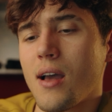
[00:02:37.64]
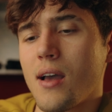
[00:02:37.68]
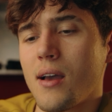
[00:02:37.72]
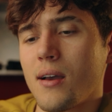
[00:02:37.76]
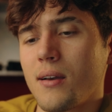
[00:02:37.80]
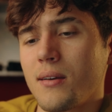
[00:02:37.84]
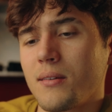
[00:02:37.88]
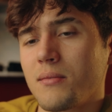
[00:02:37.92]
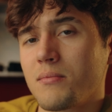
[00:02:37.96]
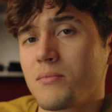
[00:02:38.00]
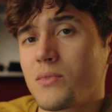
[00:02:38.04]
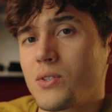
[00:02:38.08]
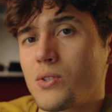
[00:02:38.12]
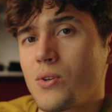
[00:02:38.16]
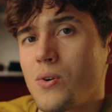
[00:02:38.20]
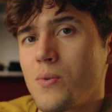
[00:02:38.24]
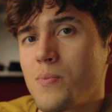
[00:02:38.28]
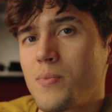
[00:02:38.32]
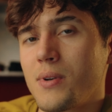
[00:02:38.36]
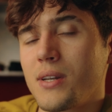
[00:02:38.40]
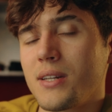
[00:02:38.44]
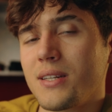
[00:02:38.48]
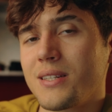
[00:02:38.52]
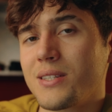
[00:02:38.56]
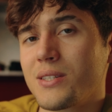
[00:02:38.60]
So
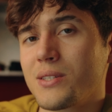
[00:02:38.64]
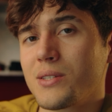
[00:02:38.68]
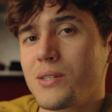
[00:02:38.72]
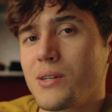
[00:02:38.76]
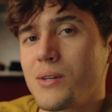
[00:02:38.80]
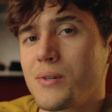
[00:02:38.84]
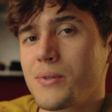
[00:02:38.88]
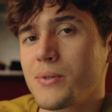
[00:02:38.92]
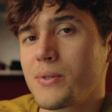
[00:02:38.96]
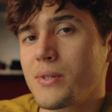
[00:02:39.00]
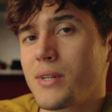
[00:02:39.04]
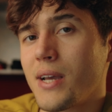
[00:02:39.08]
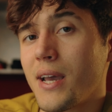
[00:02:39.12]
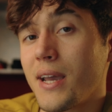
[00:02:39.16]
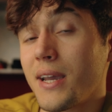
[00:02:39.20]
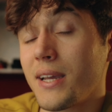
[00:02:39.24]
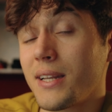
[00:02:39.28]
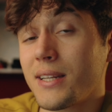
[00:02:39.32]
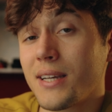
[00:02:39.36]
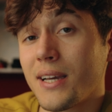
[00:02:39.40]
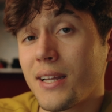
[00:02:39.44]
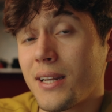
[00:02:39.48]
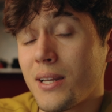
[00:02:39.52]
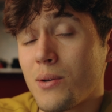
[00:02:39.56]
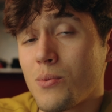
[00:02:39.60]
please don't
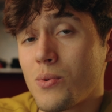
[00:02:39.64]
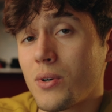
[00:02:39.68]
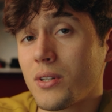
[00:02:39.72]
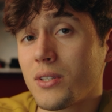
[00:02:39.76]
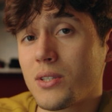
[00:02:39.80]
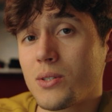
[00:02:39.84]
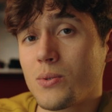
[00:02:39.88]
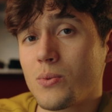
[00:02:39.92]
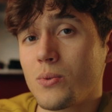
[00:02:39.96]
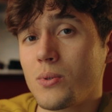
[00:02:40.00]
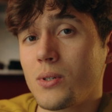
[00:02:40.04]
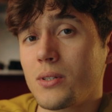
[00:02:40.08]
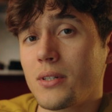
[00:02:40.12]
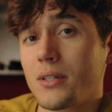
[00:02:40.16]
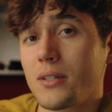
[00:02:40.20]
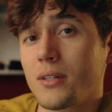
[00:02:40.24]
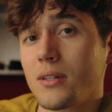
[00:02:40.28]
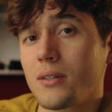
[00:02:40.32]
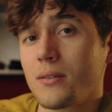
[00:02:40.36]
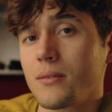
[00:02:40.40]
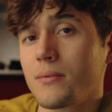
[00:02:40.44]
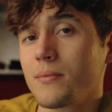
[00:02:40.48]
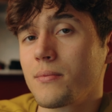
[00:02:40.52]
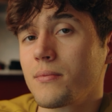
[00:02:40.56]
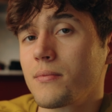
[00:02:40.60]
hate anyone's
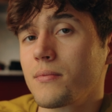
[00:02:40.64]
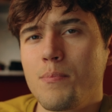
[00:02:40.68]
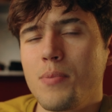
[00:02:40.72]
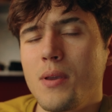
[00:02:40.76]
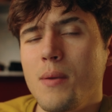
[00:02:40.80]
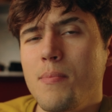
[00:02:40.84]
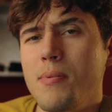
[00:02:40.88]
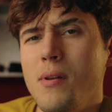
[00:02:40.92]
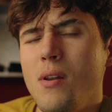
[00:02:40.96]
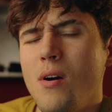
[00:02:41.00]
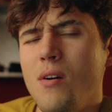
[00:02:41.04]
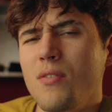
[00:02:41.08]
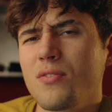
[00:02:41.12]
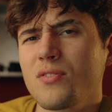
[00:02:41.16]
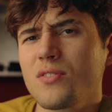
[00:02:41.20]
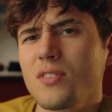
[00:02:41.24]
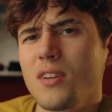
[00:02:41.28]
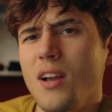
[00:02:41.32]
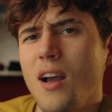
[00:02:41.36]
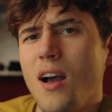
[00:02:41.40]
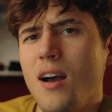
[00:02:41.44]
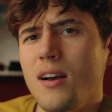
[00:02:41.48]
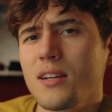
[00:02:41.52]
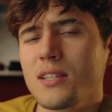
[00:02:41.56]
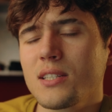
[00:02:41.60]
work. People often
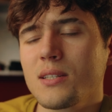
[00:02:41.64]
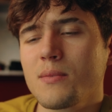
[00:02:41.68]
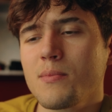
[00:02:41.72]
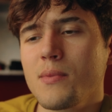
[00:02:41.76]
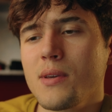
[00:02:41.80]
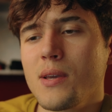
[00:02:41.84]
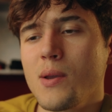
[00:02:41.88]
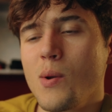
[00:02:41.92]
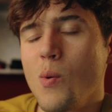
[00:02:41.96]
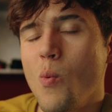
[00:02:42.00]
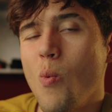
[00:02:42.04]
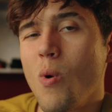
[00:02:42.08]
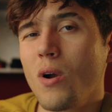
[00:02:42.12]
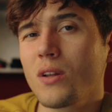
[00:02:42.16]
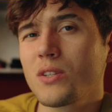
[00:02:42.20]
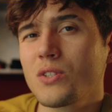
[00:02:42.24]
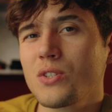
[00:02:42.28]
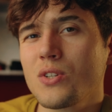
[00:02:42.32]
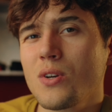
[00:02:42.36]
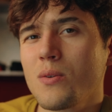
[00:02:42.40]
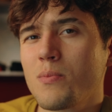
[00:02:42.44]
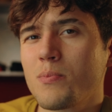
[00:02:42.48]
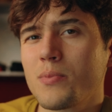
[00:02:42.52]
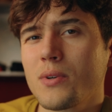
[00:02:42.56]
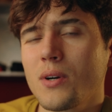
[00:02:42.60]
ask me, what's
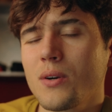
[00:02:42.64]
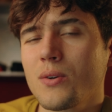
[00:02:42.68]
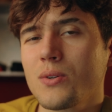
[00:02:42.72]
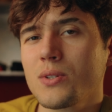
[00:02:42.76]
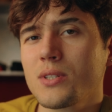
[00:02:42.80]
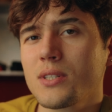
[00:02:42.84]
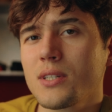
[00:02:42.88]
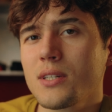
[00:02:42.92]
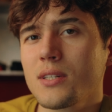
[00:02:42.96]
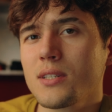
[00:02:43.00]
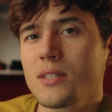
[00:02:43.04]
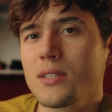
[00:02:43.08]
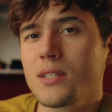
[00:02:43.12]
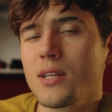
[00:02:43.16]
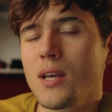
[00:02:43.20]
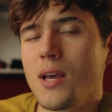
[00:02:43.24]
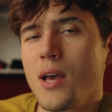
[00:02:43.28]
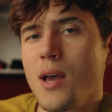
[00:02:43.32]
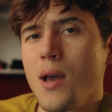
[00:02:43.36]
your process?